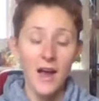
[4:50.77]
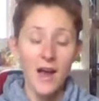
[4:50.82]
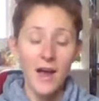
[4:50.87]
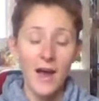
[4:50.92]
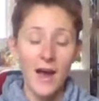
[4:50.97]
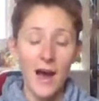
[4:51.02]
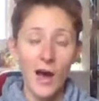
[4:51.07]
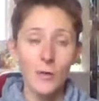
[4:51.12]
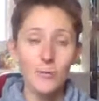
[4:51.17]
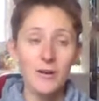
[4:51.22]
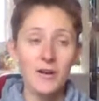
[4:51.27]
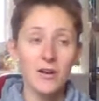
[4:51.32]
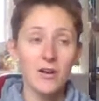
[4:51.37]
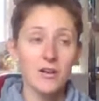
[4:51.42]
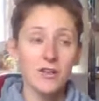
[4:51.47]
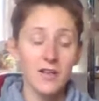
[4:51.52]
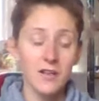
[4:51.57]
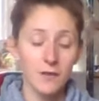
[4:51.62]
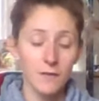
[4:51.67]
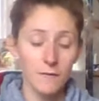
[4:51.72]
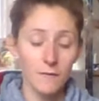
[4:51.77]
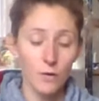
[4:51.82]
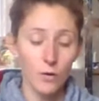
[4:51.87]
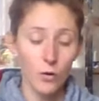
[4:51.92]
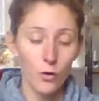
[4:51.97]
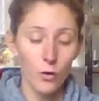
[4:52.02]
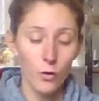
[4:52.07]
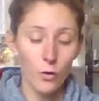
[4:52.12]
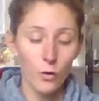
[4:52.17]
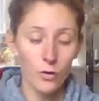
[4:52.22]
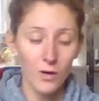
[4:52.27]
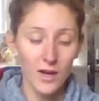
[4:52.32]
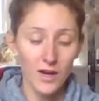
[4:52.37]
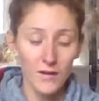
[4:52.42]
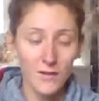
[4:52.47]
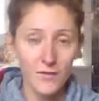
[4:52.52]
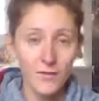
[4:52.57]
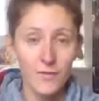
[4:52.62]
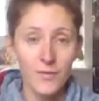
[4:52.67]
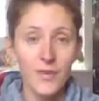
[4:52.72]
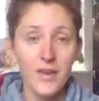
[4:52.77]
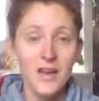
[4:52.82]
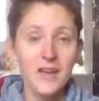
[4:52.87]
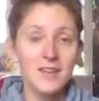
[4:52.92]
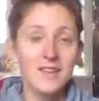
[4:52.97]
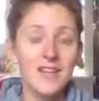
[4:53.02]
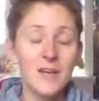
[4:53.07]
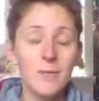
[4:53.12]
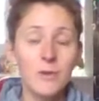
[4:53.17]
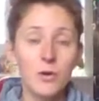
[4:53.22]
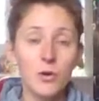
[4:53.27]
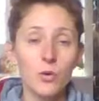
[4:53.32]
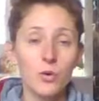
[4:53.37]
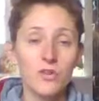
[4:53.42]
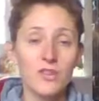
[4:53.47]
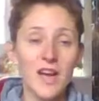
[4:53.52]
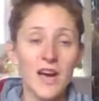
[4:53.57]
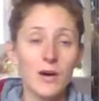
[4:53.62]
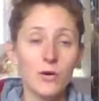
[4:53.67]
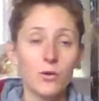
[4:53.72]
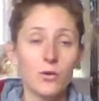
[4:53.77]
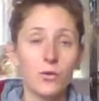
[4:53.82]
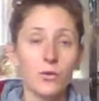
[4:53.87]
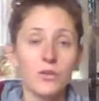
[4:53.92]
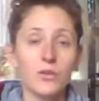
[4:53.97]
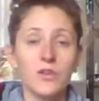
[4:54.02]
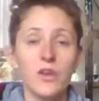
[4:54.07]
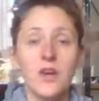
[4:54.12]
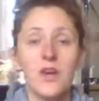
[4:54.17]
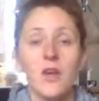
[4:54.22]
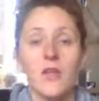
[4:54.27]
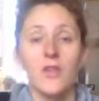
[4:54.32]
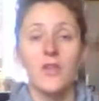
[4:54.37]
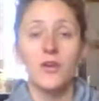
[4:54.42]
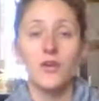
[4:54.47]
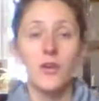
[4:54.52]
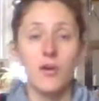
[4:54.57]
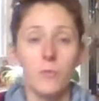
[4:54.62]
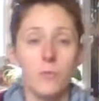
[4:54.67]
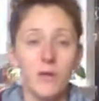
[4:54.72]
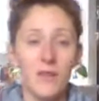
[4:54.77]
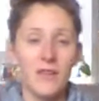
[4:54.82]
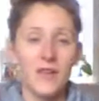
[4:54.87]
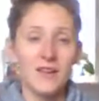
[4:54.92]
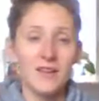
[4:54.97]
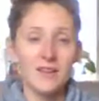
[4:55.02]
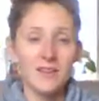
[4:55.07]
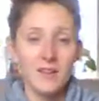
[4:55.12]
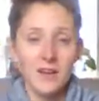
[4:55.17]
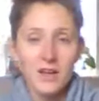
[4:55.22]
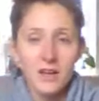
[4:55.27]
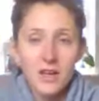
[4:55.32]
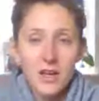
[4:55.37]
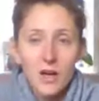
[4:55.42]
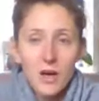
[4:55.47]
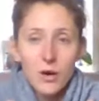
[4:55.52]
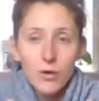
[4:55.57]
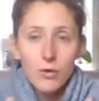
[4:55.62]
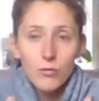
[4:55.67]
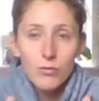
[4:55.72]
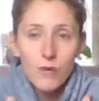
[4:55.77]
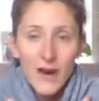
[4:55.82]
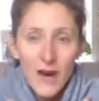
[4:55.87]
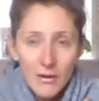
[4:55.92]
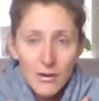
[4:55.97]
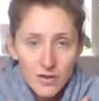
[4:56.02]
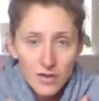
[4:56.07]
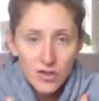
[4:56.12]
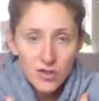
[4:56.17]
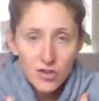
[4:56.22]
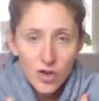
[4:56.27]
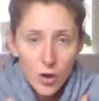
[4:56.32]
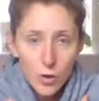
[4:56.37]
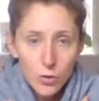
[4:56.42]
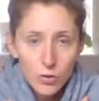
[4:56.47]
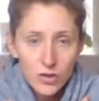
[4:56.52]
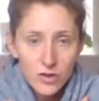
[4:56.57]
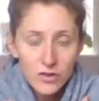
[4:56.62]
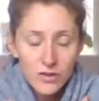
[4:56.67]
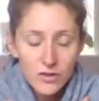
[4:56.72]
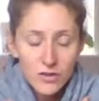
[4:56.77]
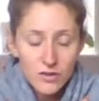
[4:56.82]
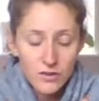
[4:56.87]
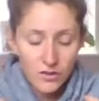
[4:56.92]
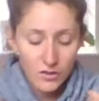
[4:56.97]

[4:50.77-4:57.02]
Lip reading: I'll be looking for kind of typical tells that could be things like rounded shoulders.